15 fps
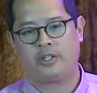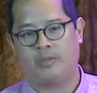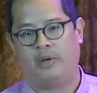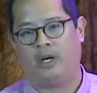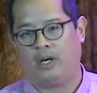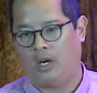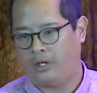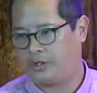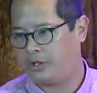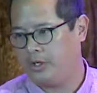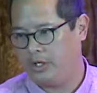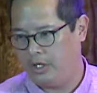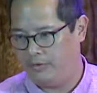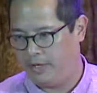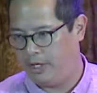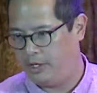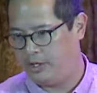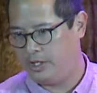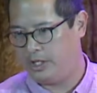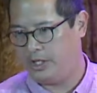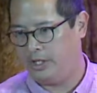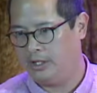about alternative
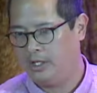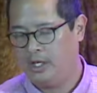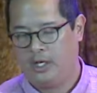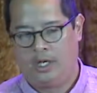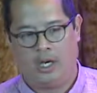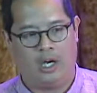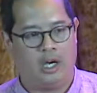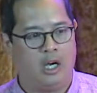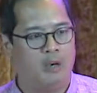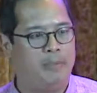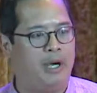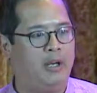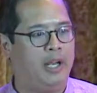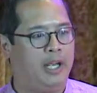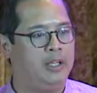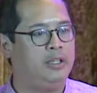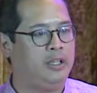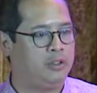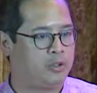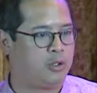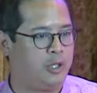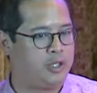energy, about ending
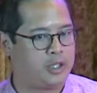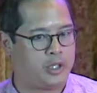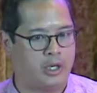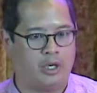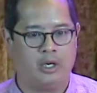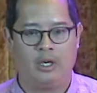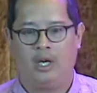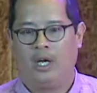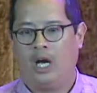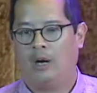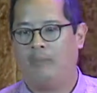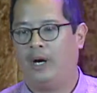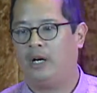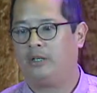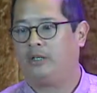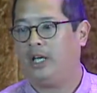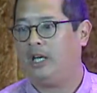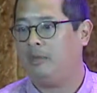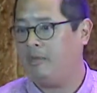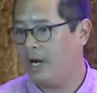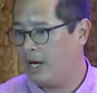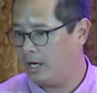torture, about gay
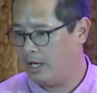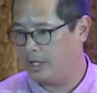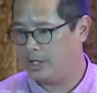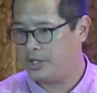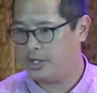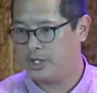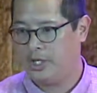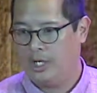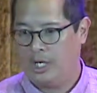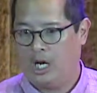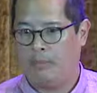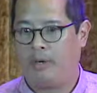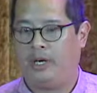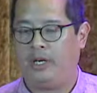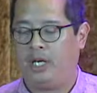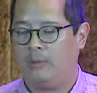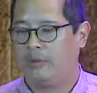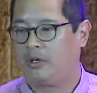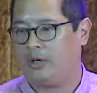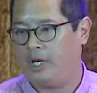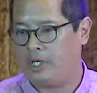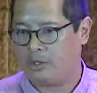marriage, about
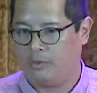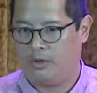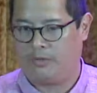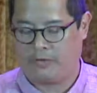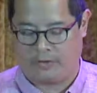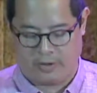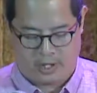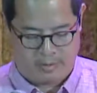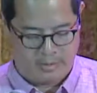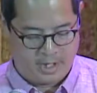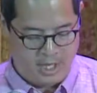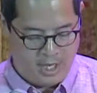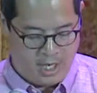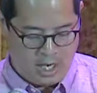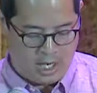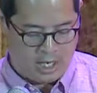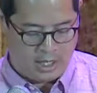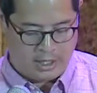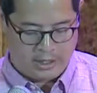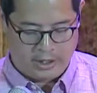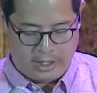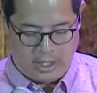immigration reform,
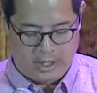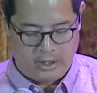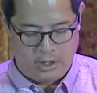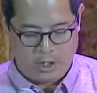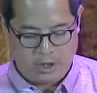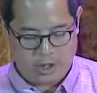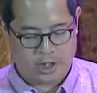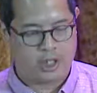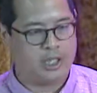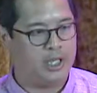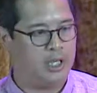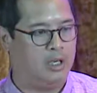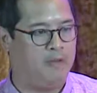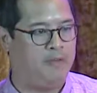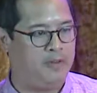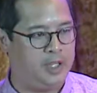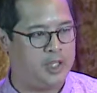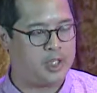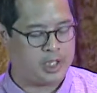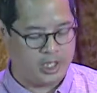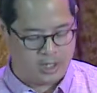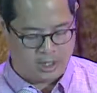a notion, a
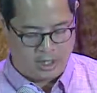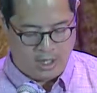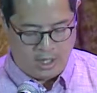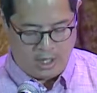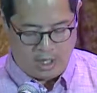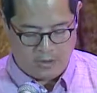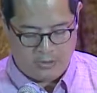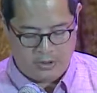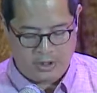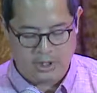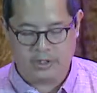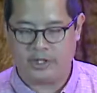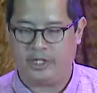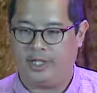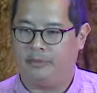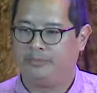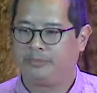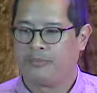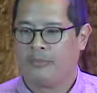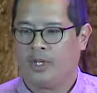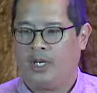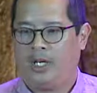vision of unity.
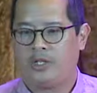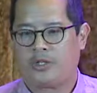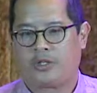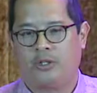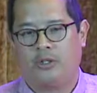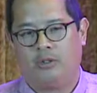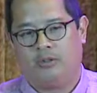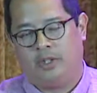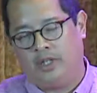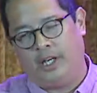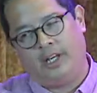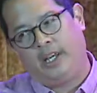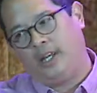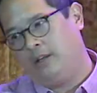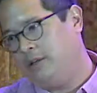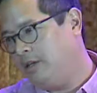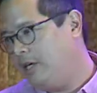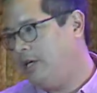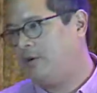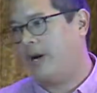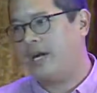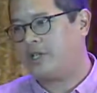And so, again,
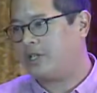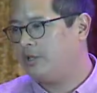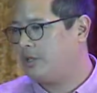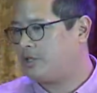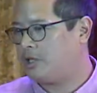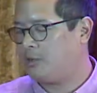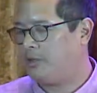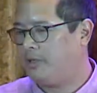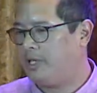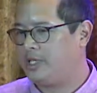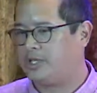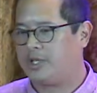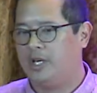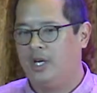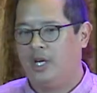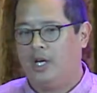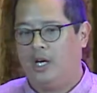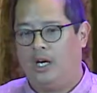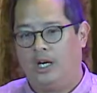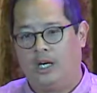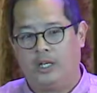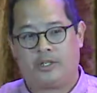irrational exuberance.
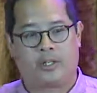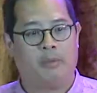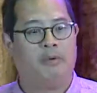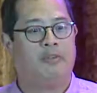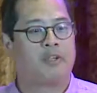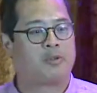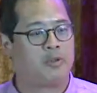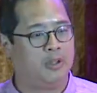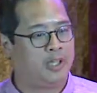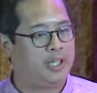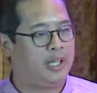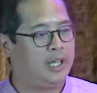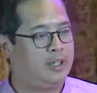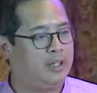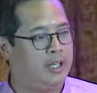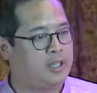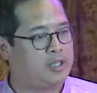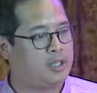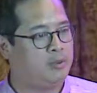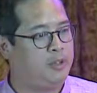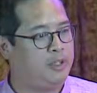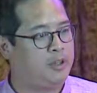Some of us were looking at this
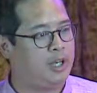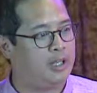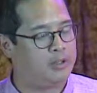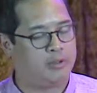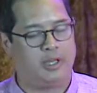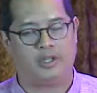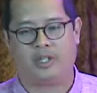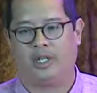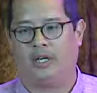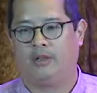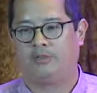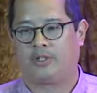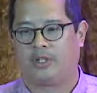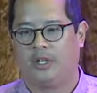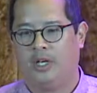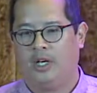and we thought to ourselves,